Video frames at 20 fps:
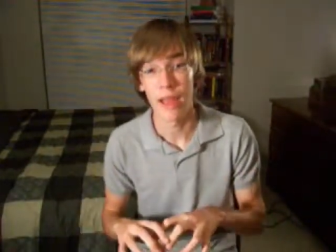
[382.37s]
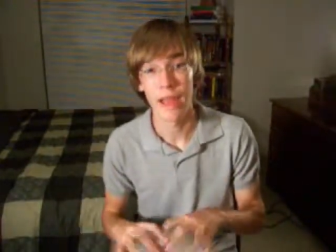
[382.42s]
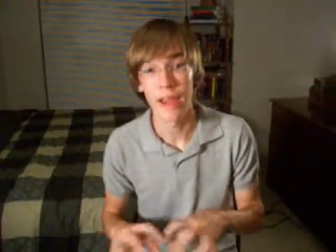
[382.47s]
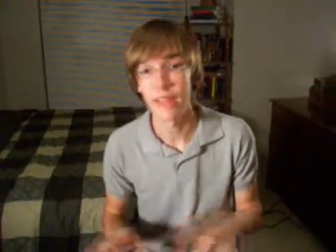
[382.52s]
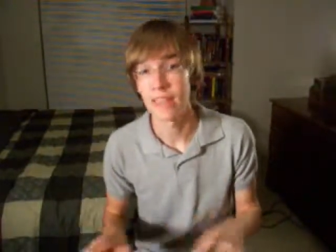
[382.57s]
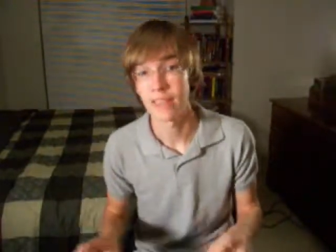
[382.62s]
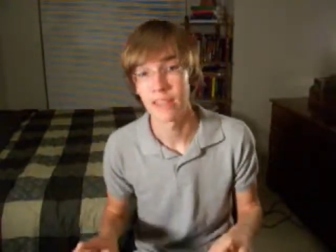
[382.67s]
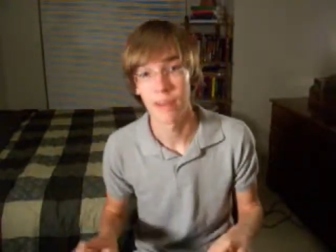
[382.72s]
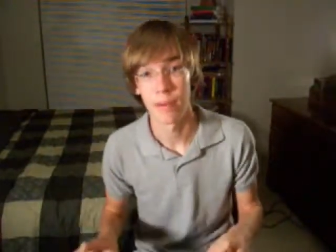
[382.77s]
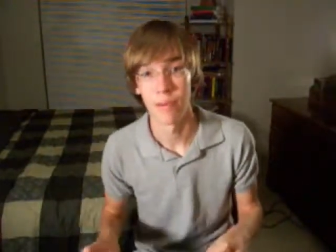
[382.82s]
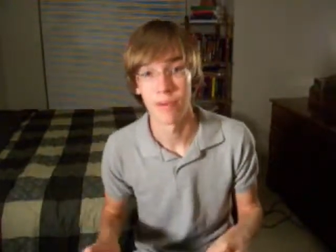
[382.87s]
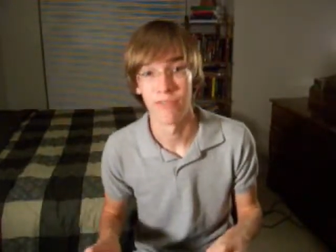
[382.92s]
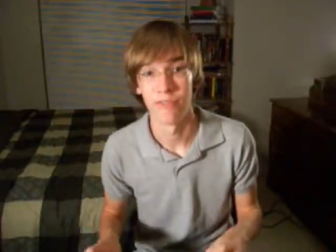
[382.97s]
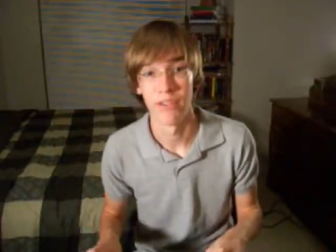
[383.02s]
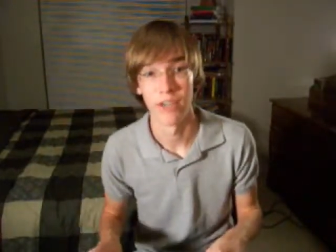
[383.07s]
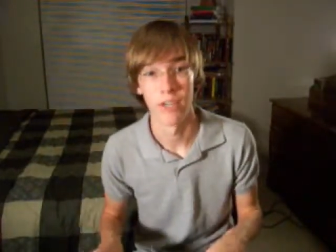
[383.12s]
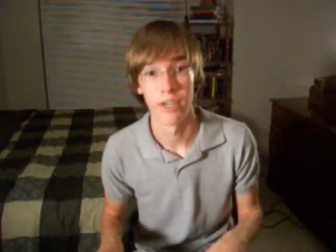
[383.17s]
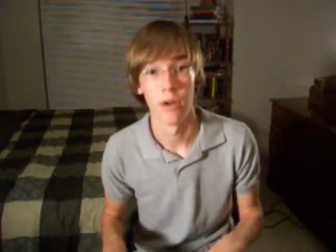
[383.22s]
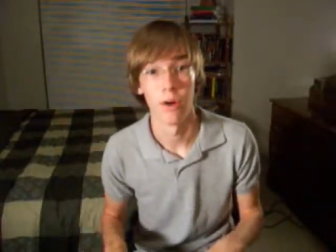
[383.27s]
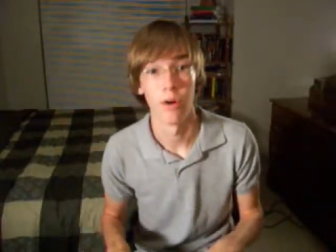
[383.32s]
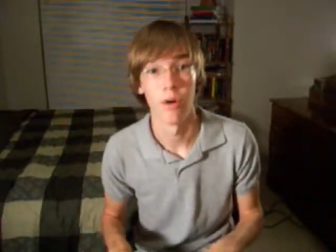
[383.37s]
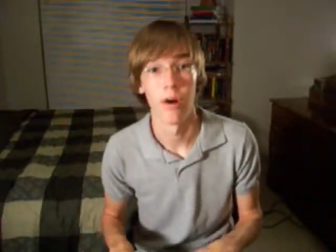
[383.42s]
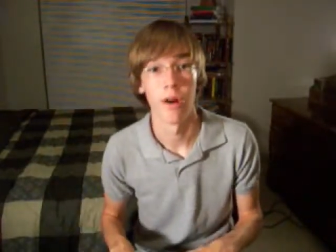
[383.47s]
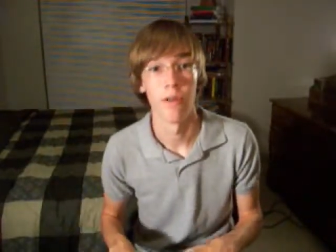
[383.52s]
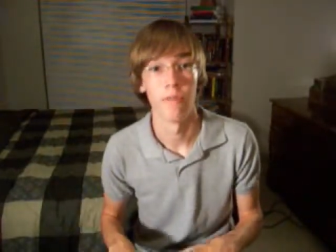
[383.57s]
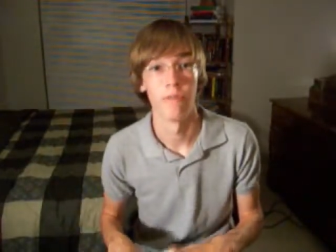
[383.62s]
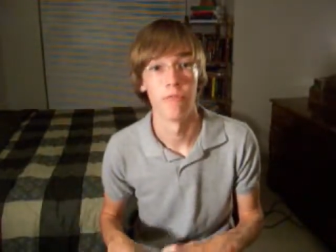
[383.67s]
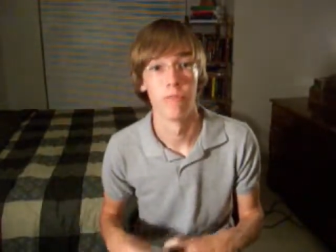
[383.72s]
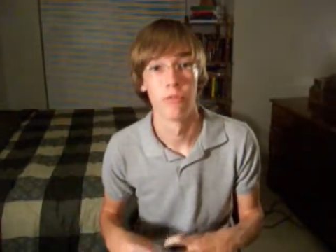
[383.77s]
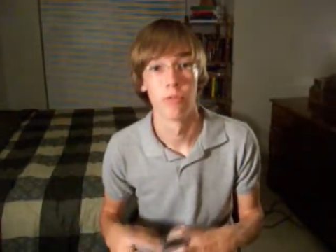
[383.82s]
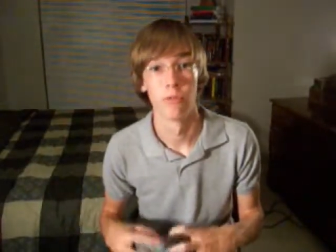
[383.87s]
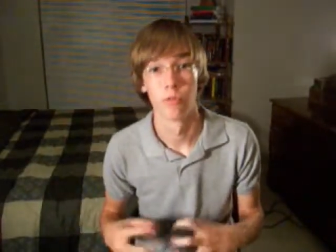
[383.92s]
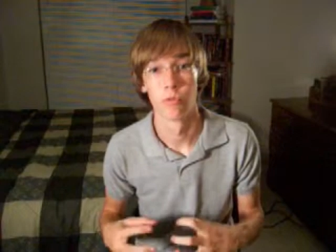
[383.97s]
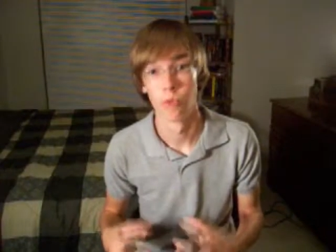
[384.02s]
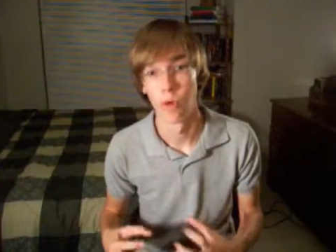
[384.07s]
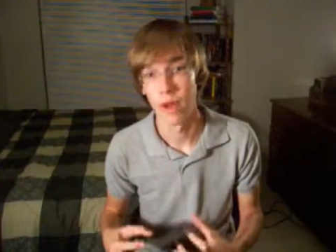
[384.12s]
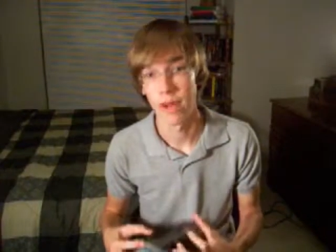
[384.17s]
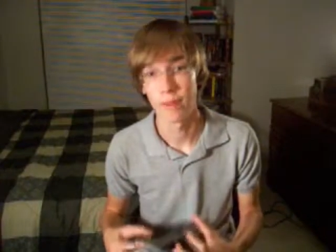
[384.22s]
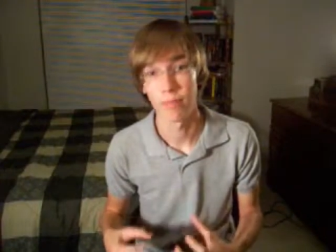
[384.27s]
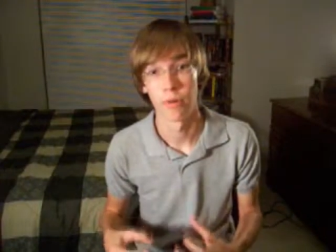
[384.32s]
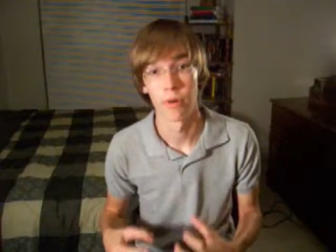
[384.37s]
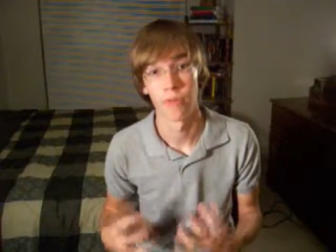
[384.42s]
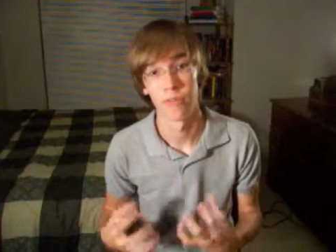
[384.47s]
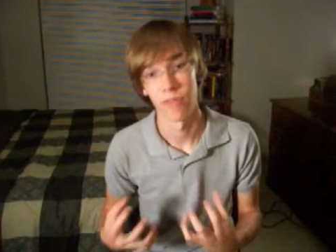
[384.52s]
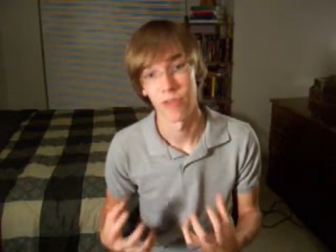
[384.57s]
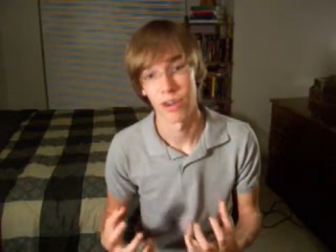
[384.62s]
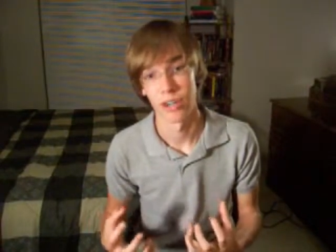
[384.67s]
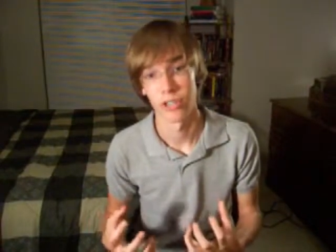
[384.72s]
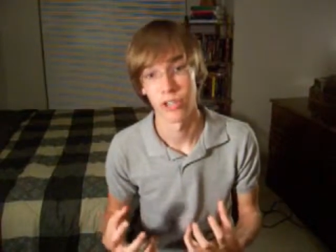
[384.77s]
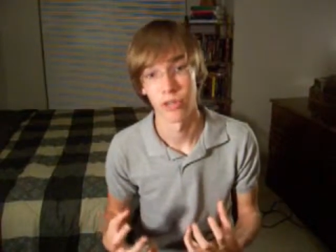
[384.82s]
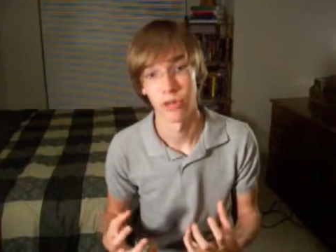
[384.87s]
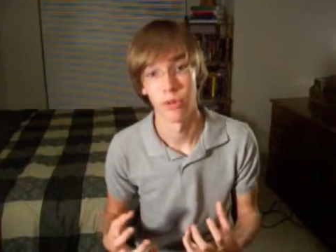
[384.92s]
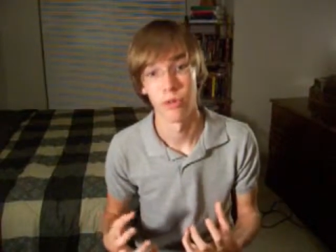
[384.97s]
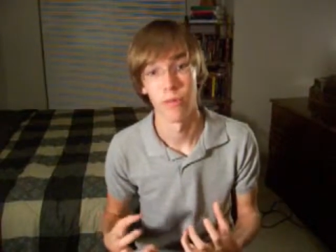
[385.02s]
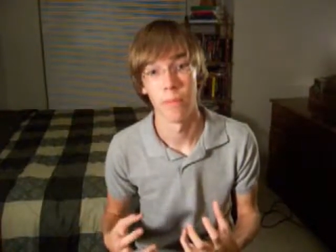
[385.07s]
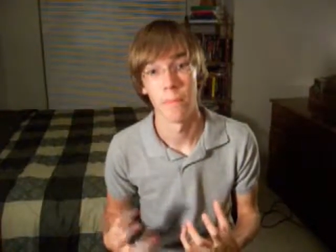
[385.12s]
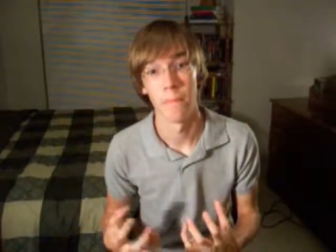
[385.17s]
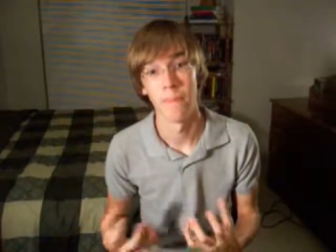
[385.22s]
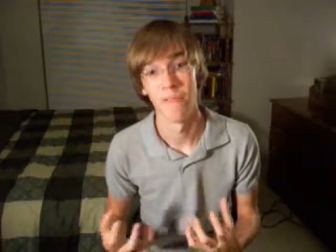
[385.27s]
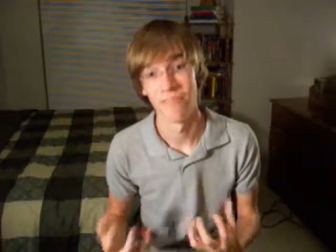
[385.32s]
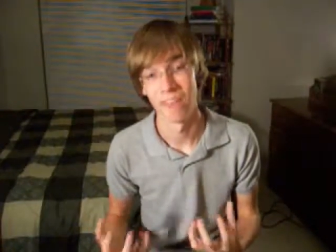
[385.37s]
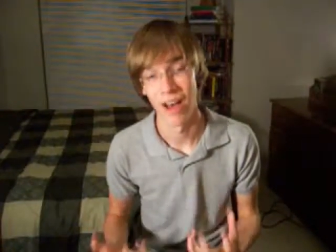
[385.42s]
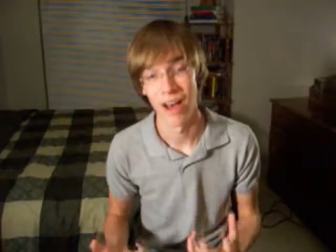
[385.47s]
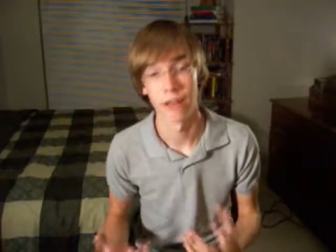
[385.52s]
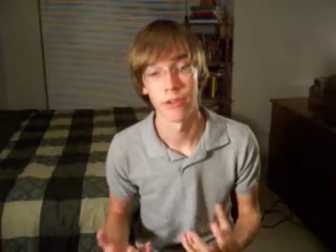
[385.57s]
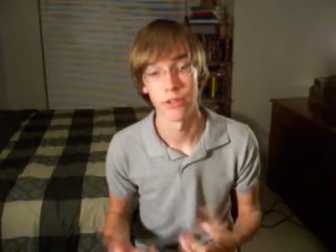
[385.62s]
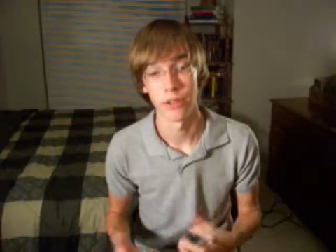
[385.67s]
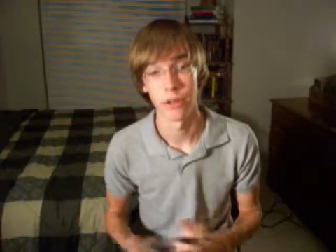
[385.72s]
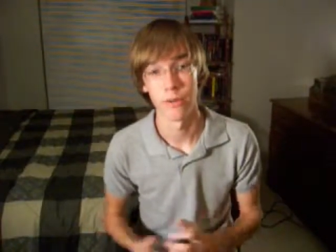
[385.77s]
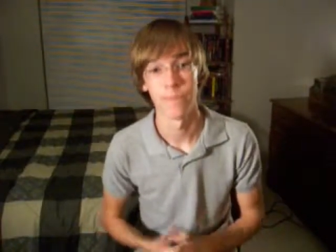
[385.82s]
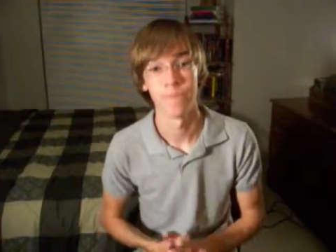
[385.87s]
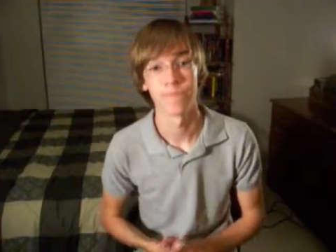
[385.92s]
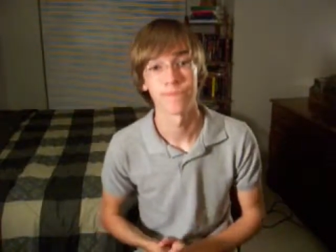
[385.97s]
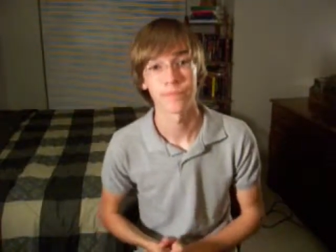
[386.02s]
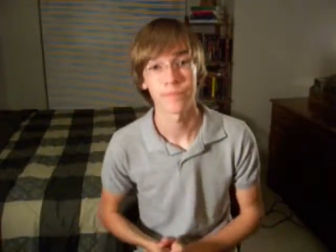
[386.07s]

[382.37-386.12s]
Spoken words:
any type of video of great professional value.